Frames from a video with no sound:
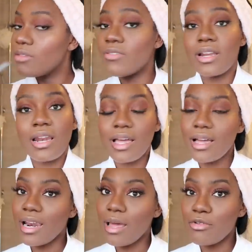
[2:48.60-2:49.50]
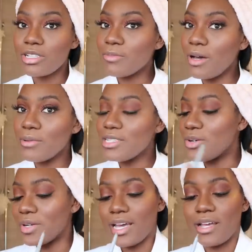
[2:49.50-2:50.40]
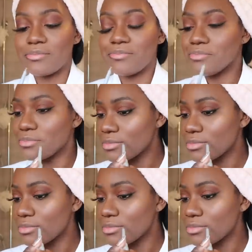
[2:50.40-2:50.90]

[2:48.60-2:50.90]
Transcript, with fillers: feeling like a glamorous Barbie doll again.